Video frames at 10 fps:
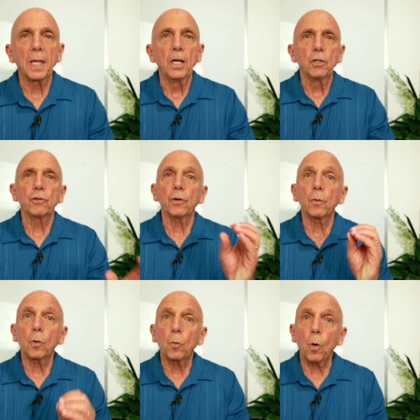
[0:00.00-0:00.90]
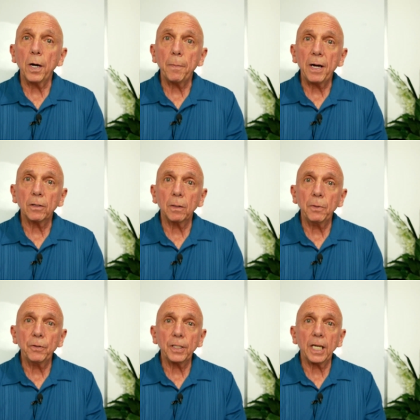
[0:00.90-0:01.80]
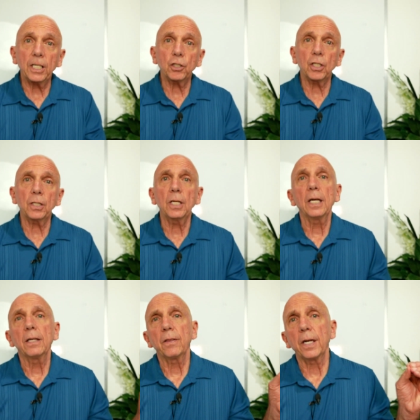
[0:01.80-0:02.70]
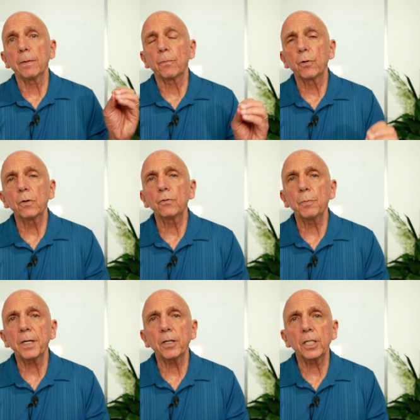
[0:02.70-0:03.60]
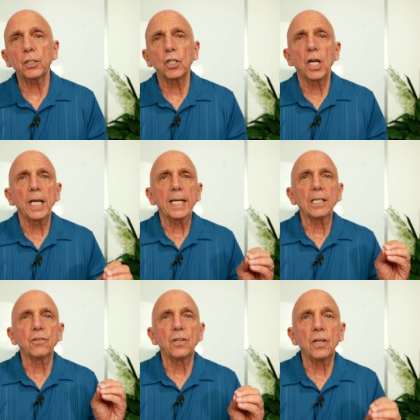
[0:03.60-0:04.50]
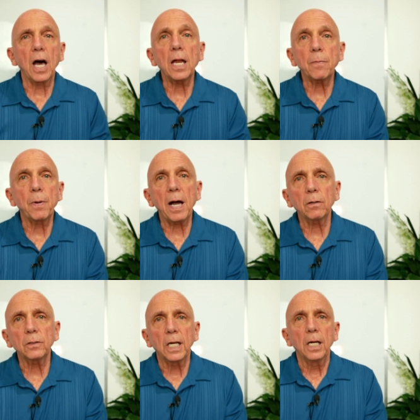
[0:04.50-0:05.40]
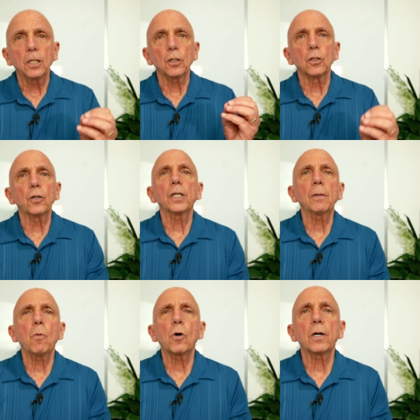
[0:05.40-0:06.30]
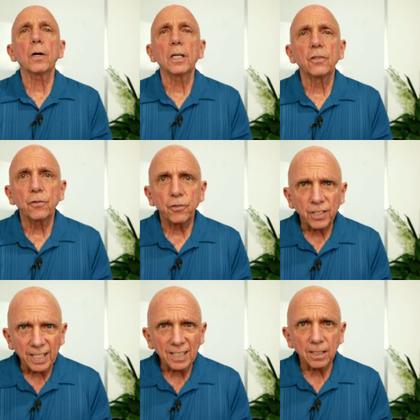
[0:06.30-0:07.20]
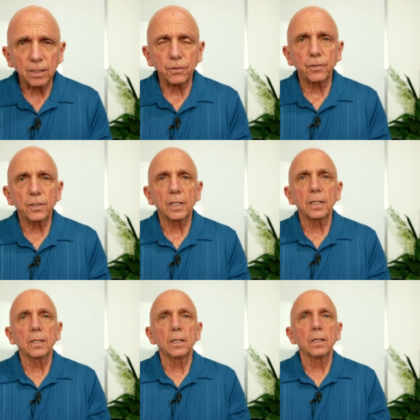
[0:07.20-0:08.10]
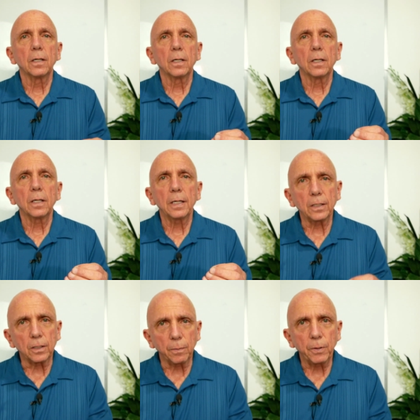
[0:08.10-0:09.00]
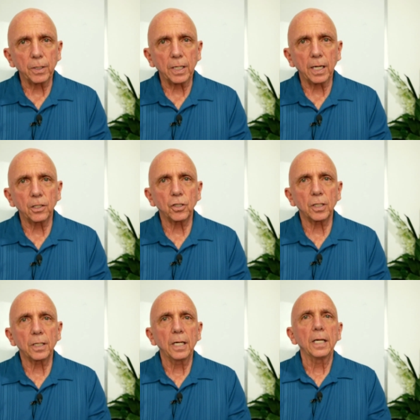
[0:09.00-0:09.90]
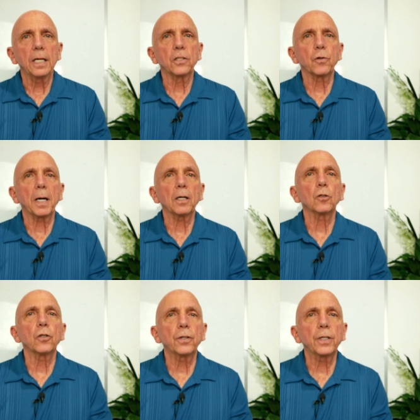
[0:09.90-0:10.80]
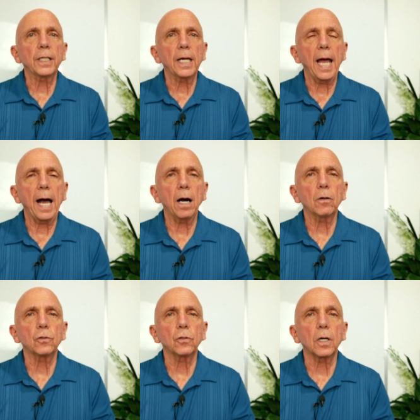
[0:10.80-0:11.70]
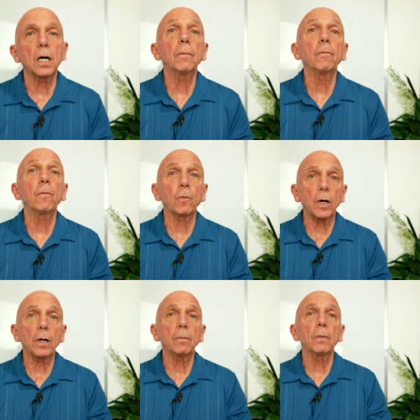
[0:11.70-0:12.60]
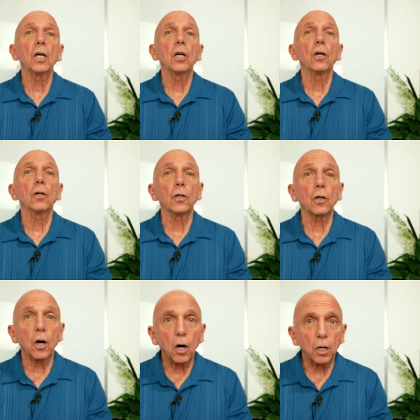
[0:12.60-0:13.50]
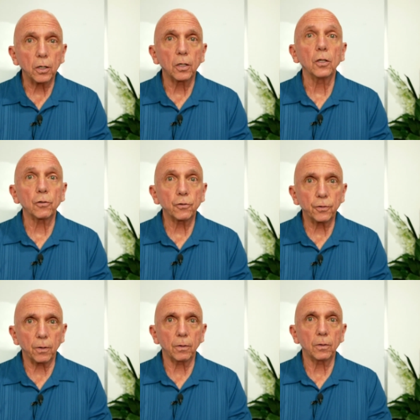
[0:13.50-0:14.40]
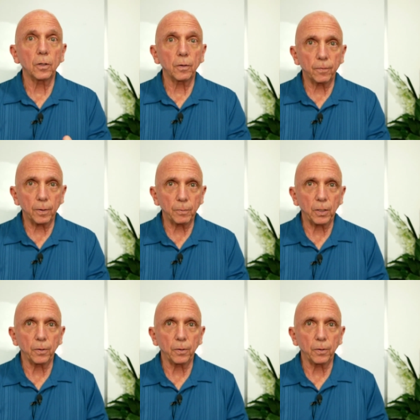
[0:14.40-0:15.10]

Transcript: So, what about communication that improves marriage is not about learning more skills in communication. It's about learning how to come from your heart, your soul, from you.